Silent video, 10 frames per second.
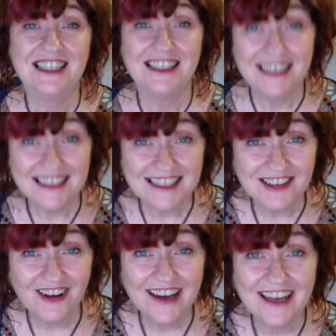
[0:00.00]

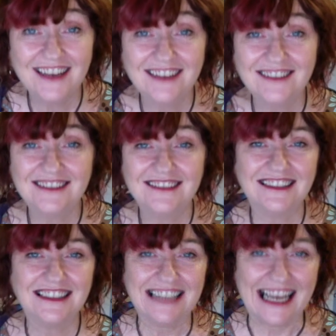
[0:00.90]
Exciting,
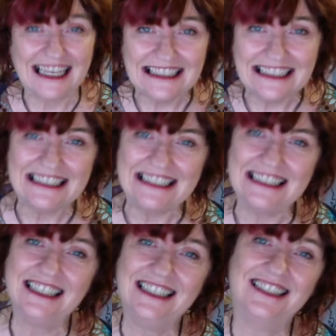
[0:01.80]

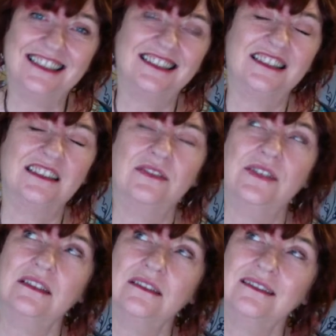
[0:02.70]
challenging,
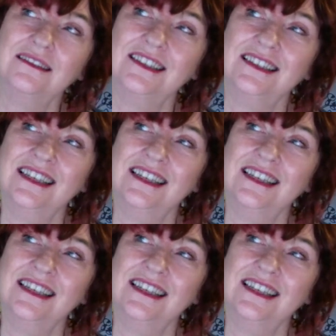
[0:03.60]
difficult,